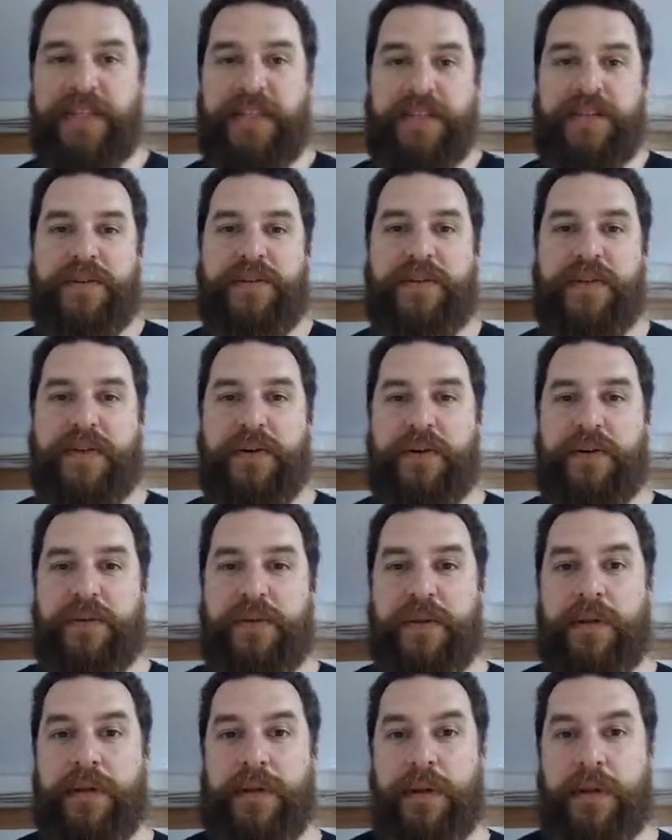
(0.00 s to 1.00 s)
to do the
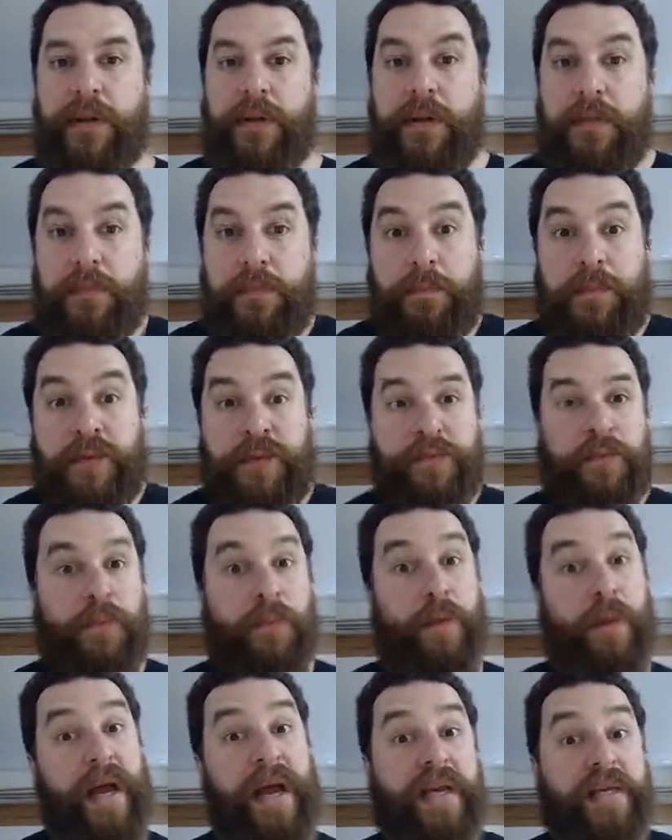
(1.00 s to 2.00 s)
whole, but
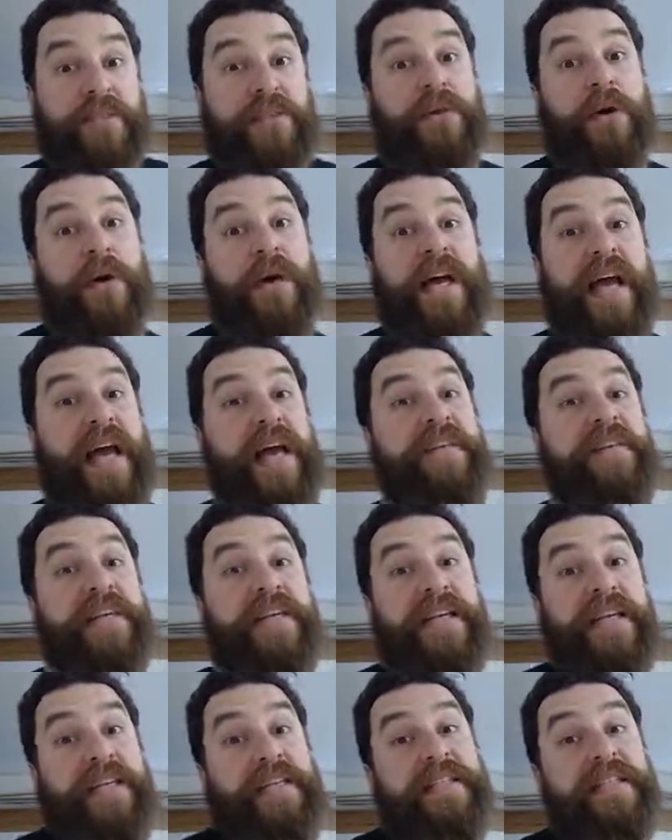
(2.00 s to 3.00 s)
where's your
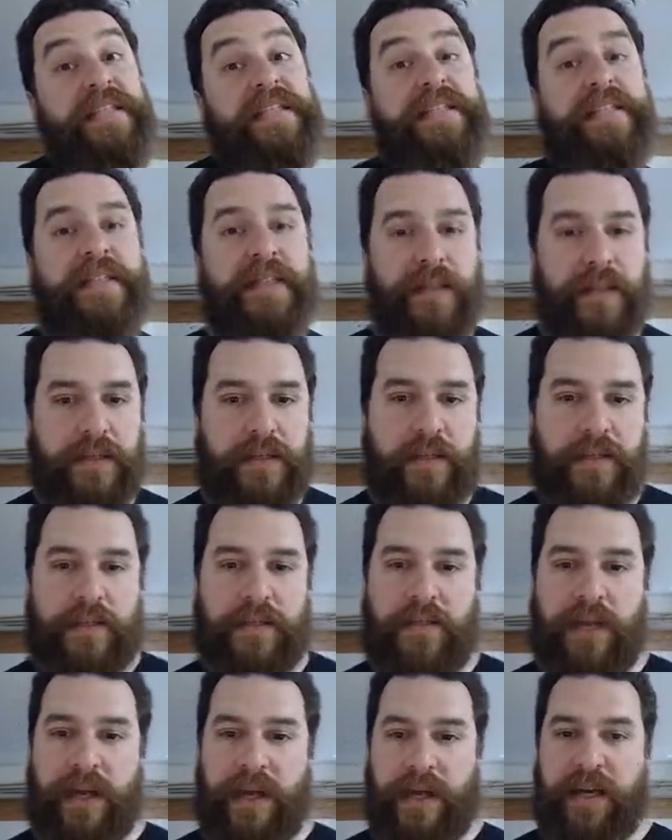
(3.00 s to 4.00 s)
evidence
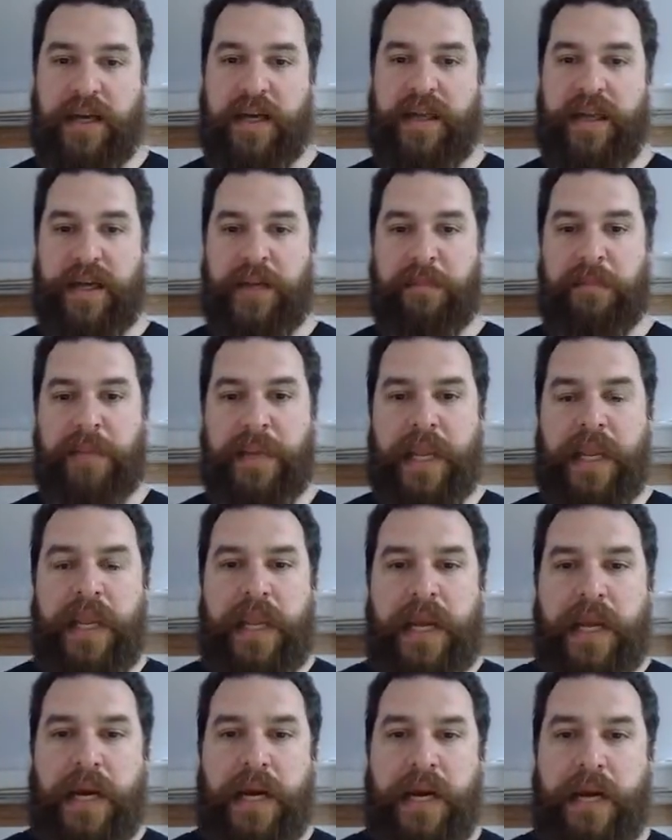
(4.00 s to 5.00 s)
thing.
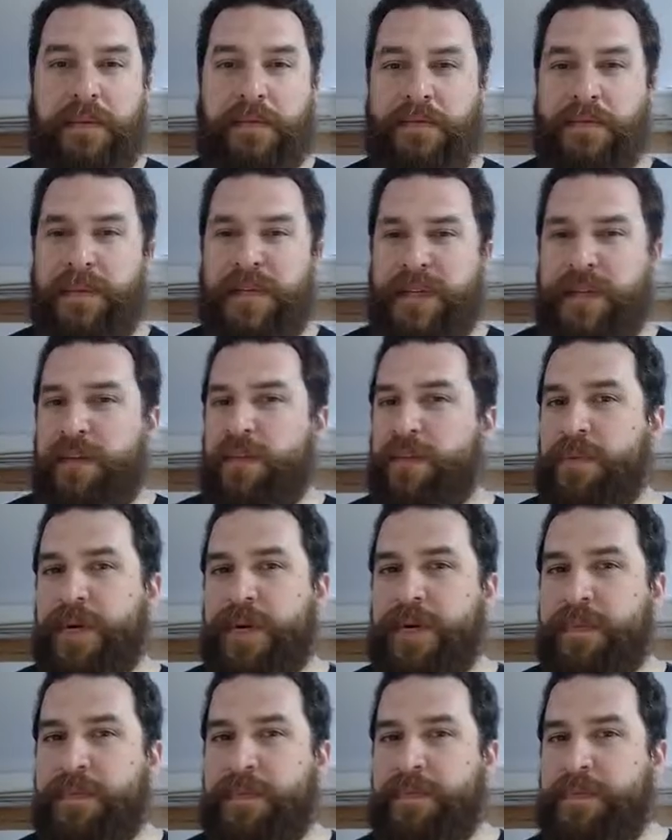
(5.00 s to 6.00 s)
But you know
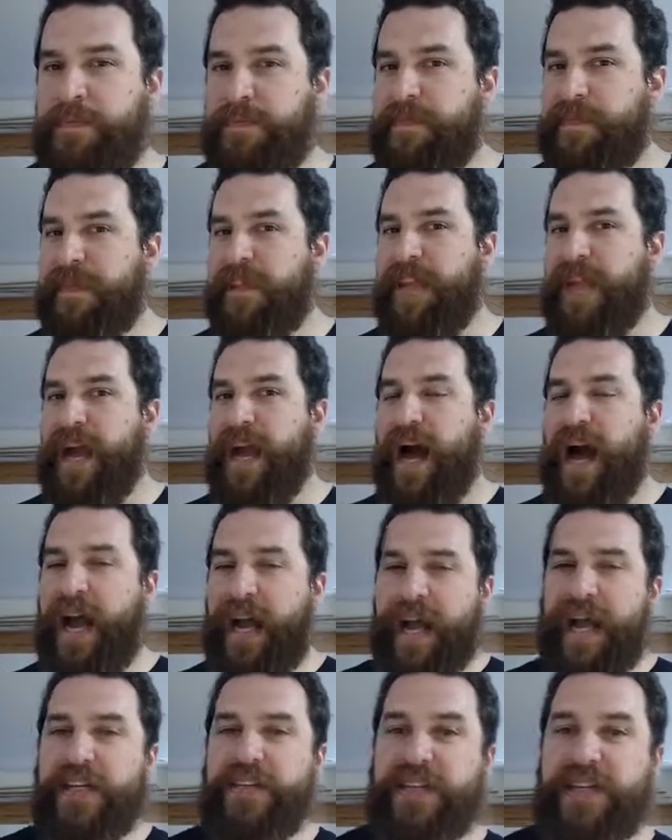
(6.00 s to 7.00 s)
what?
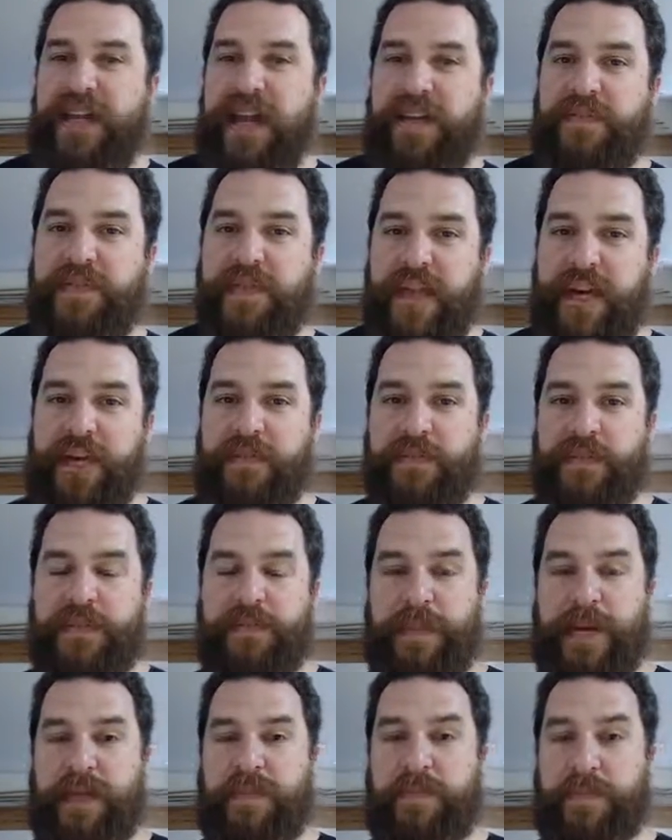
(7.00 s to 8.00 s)
I actually have a lot of
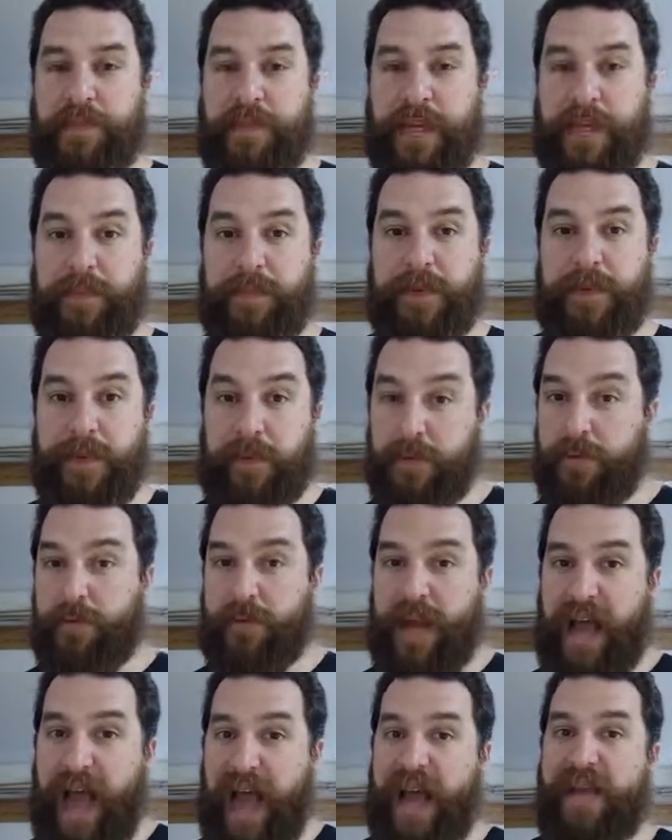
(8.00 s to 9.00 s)
respect for people
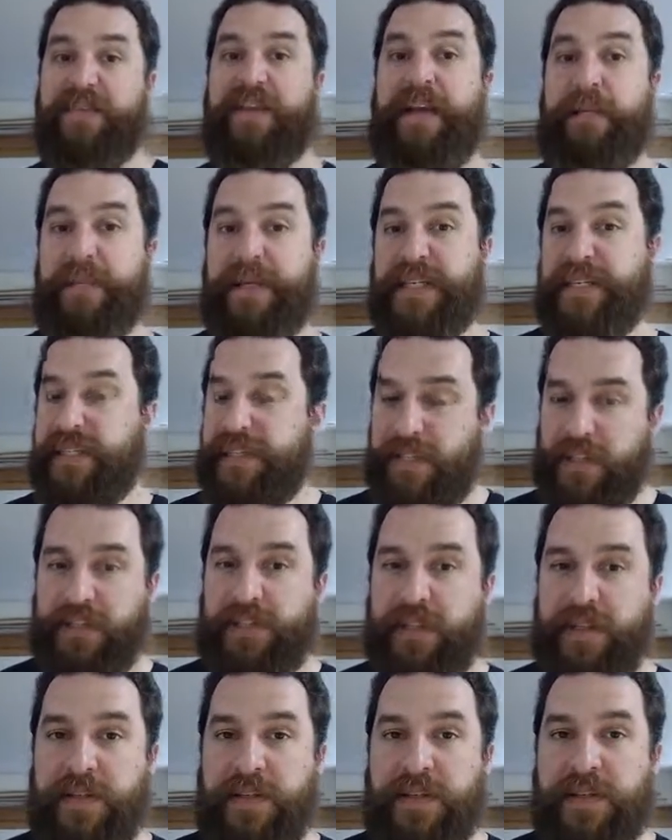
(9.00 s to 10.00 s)
who have a
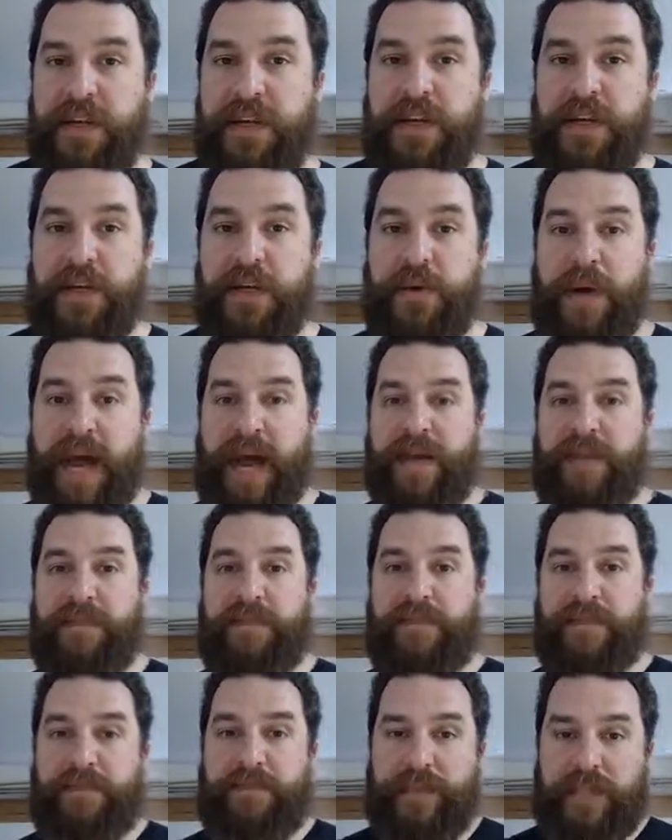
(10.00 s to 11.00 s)
position, who
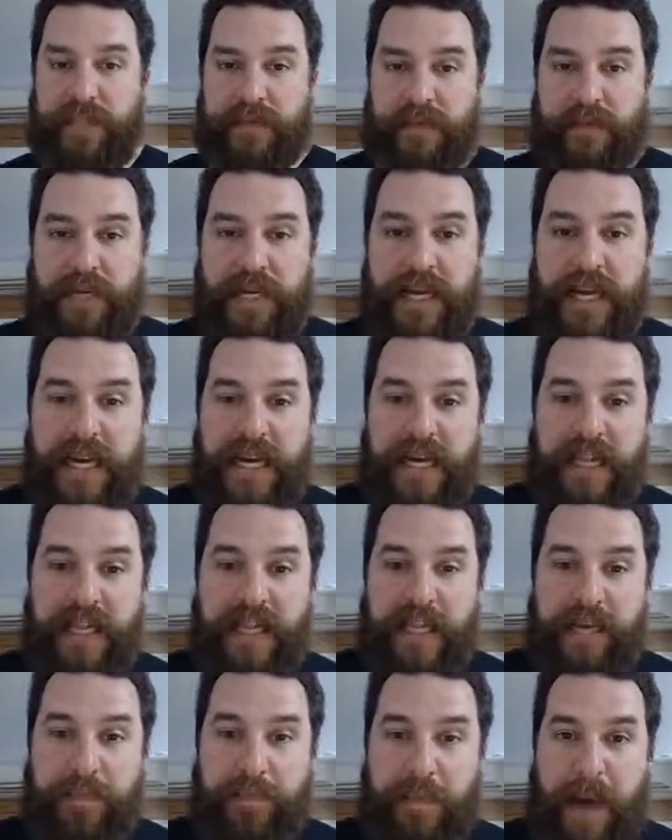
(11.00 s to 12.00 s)
have,
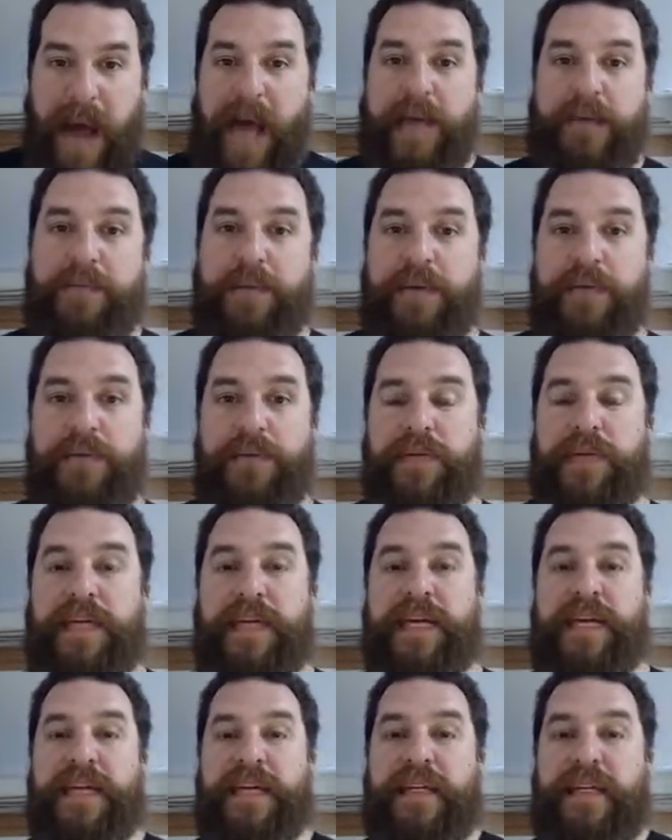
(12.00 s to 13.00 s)
the backbone
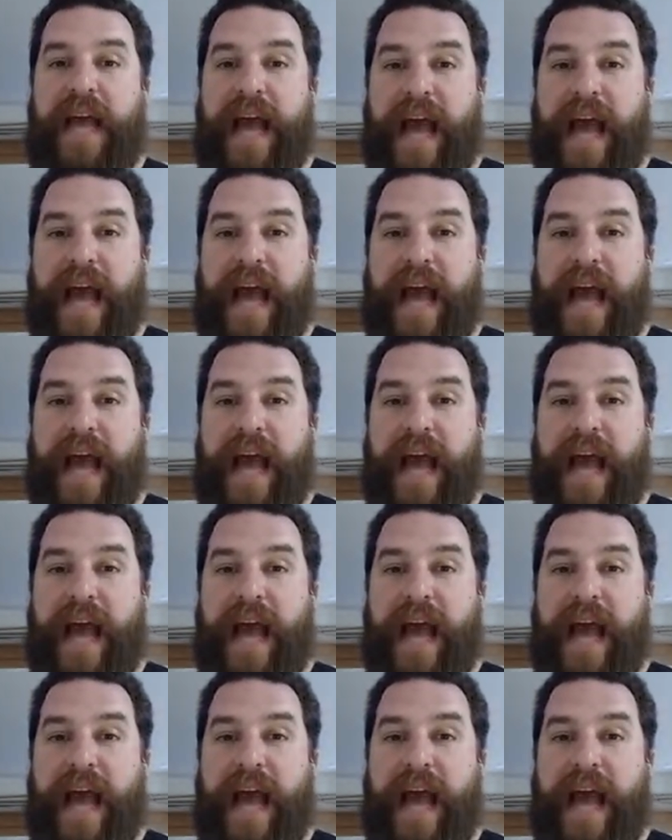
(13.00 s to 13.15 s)
to